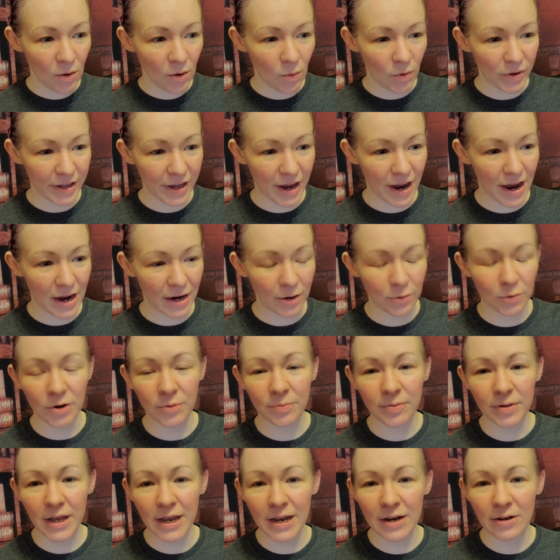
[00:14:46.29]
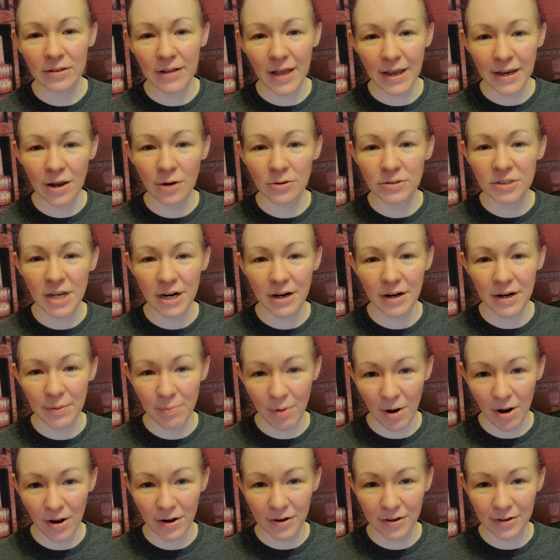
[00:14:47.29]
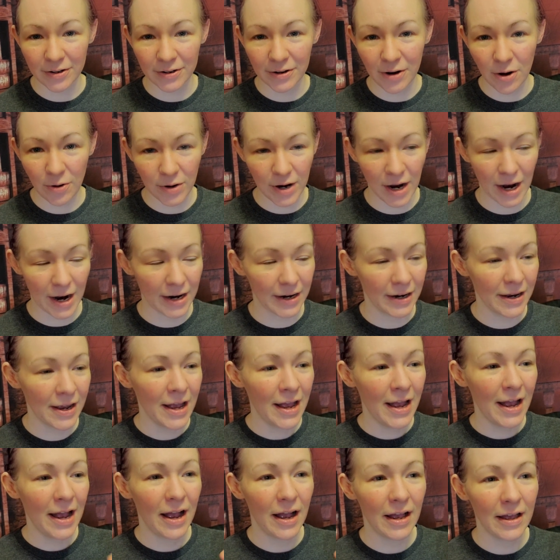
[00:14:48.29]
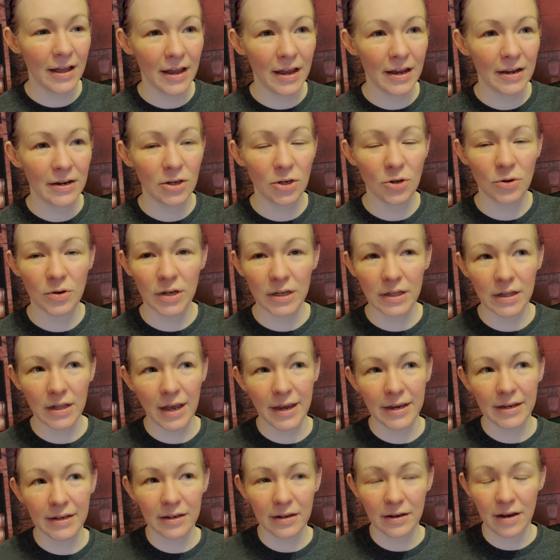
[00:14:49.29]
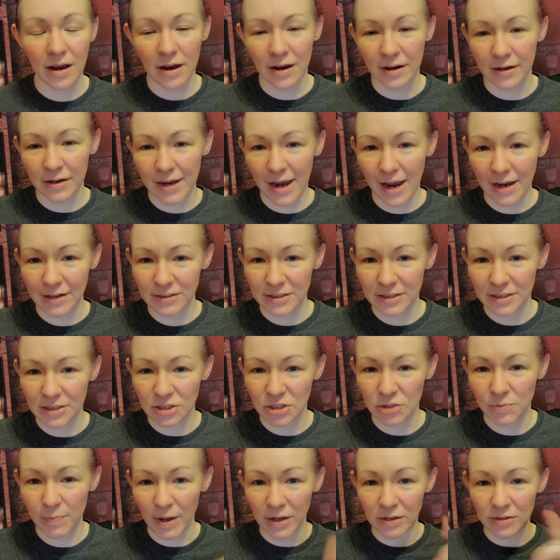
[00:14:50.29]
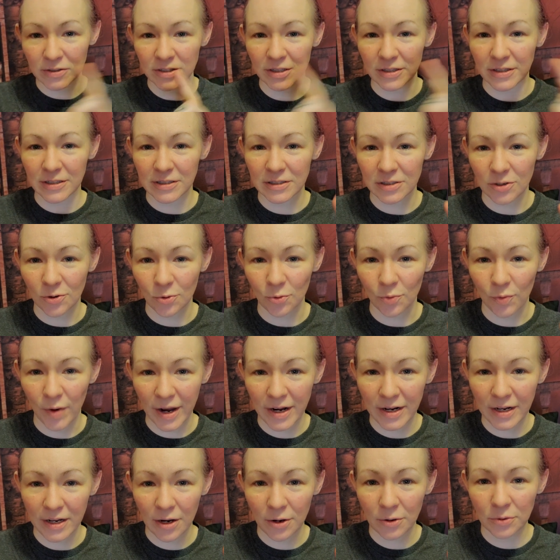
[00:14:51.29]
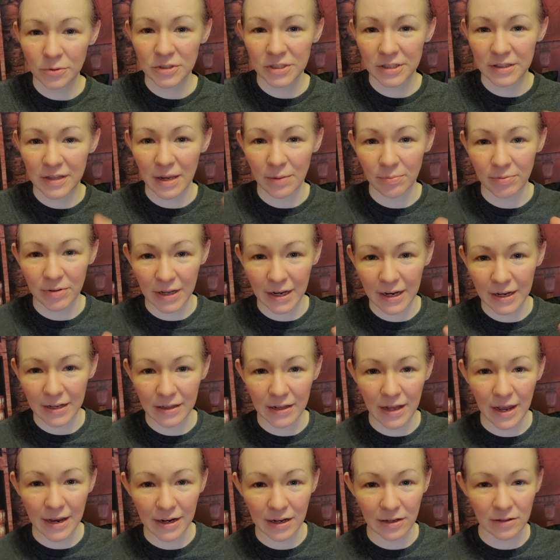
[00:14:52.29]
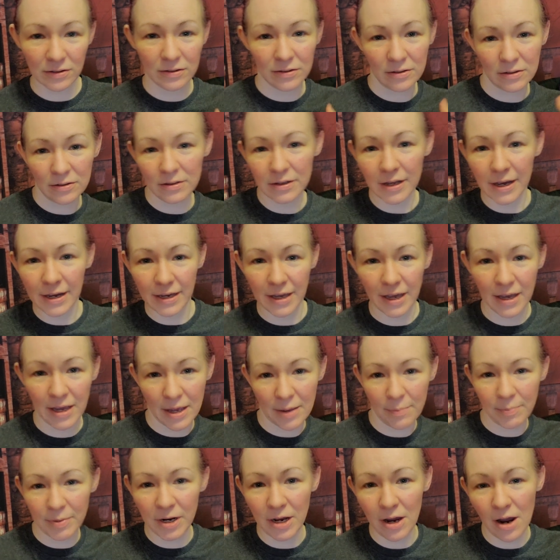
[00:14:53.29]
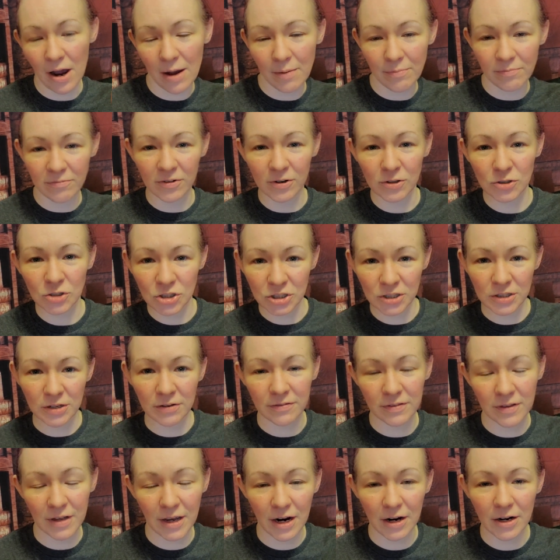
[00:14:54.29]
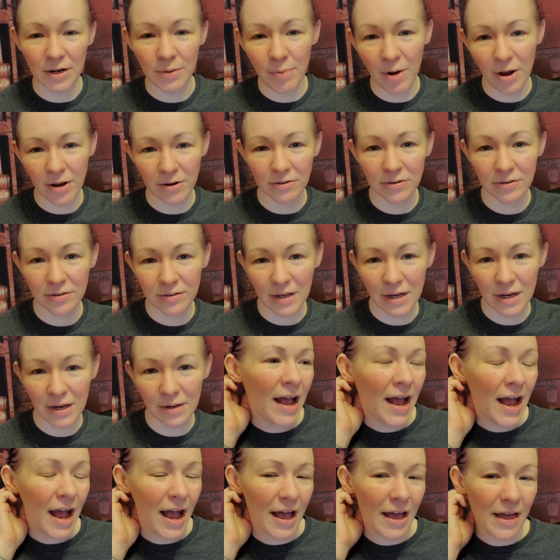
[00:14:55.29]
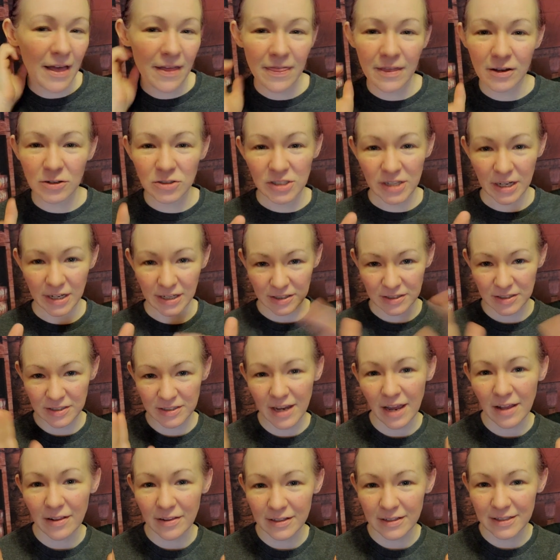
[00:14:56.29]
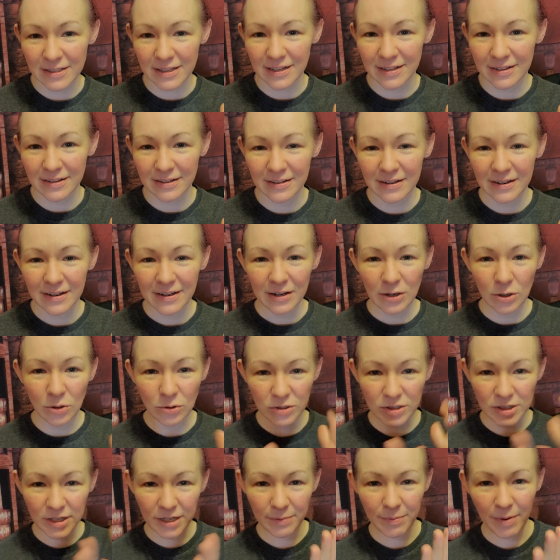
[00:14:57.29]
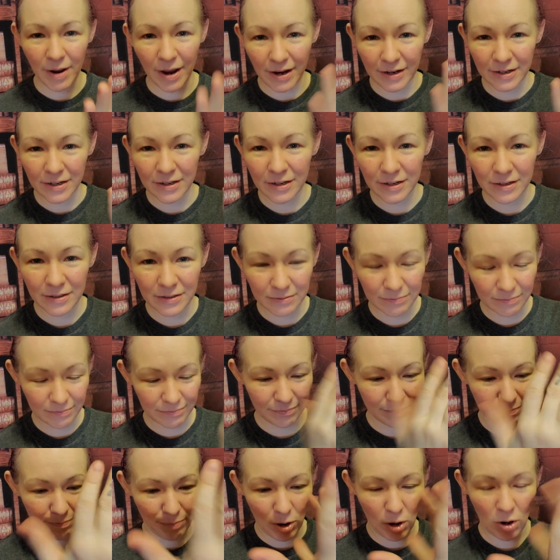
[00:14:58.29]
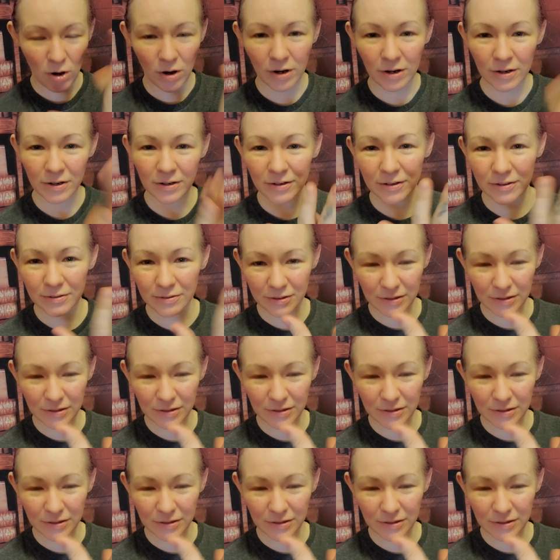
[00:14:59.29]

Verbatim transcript: What the heck? We were playing Lego's Harry Potter, okay? And you can, like, uh, cast these spells on these little radios, and they play, like, a little, like, hippity-hop version of the Harry Potter theme. And there's, like, a skeleton who's, like, behind a bar.